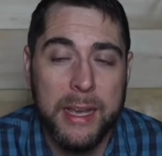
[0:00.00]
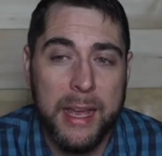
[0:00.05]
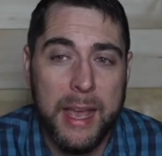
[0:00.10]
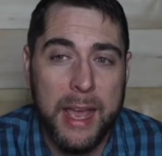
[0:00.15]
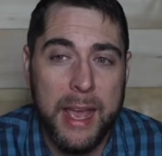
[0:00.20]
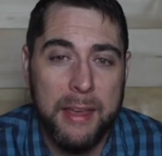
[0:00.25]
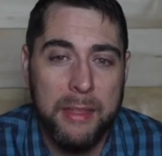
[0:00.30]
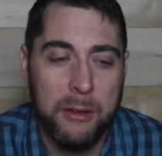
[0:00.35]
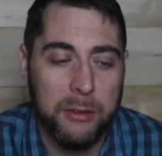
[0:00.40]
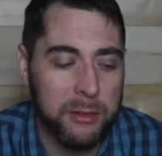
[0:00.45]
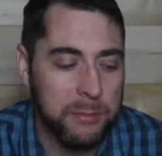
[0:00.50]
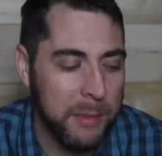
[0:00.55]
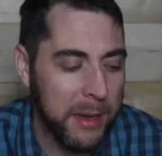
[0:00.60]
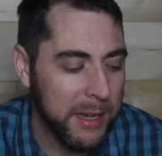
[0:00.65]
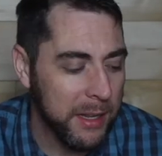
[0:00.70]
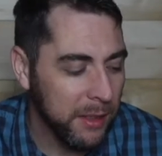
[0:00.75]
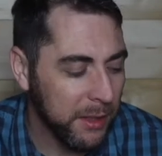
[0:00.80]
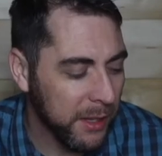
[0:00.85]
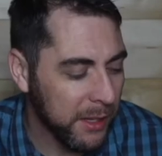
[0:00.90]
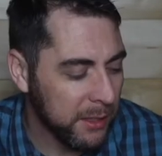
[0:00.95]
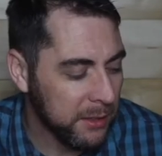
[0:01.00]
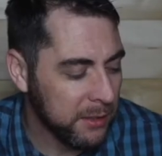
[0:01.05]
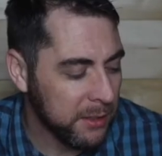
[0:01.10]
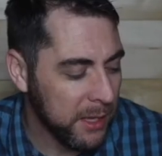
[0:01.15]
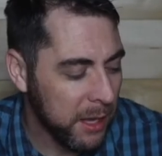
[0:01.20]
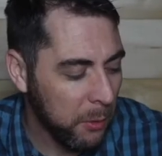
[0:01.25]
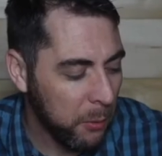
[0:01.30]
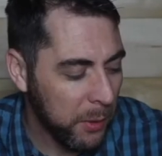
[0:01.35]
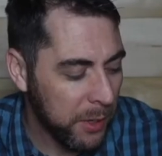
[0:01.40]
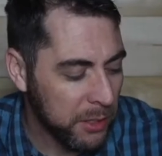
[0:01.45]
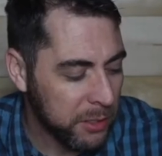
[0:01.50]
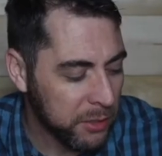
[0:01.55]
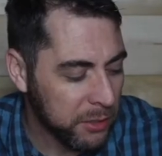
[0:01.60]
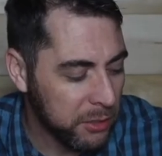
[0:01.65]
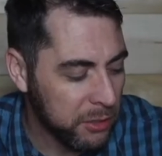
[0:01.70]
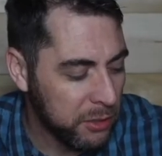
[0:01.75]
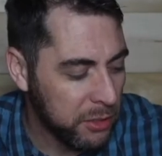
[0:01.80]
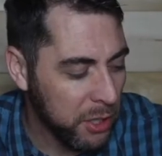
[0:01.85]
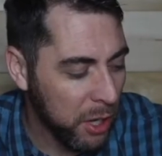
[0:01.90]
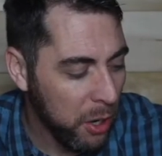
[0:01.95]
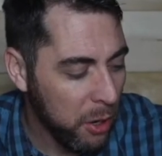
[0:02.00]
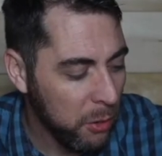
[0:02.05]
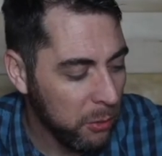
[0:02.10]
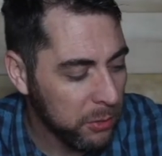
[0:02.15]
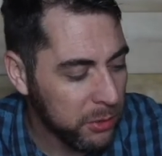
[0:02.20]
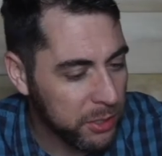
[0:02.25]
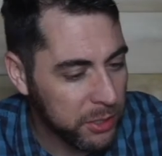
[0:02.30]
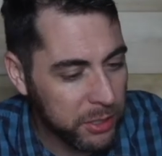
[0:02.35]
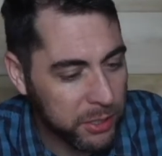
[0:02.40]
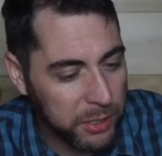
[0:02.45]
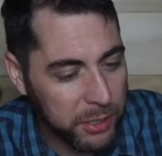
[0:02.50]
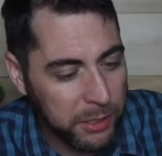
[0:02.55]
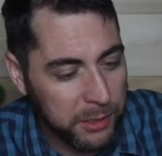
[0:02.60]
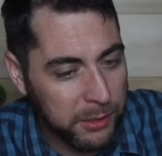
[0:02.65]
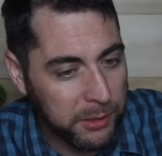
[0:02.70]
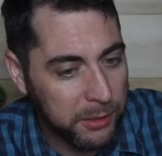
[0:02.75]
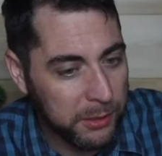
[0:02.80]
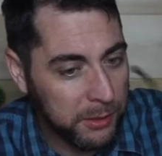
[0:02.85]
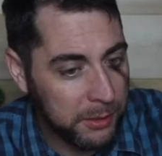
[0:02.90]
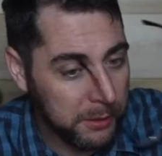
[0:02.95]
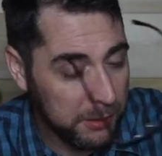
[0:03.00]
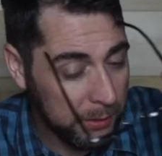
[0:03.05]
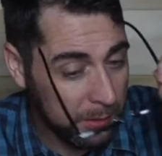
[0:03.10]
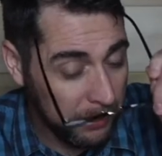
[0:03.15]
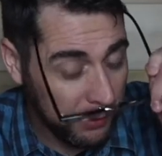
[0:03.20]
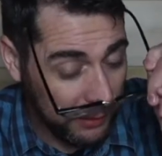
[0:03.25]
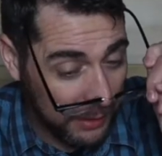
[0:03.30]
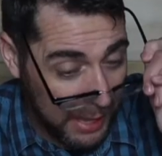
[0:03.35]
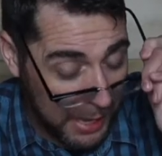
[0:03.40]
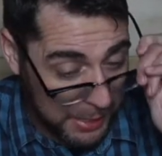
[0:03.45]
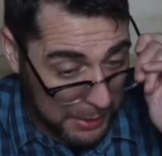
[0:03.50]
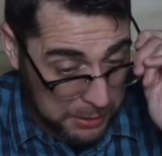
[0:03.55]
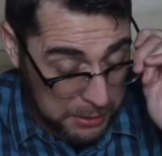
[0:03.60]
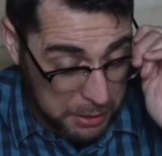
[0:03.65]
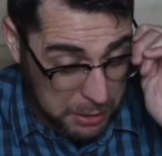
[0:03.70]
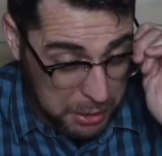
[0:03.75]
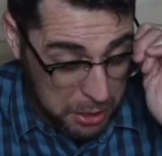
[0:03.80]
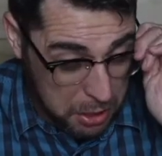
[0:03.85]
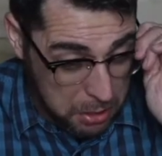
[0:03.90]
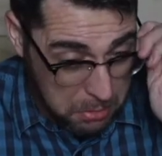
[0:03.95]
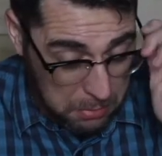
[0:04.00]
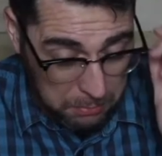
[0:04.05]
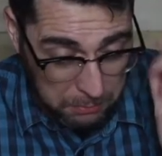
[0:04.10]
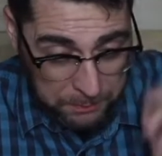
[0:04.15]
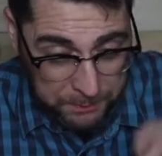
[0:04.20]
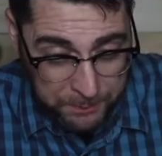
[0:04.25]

And there's many things that we just don't like to do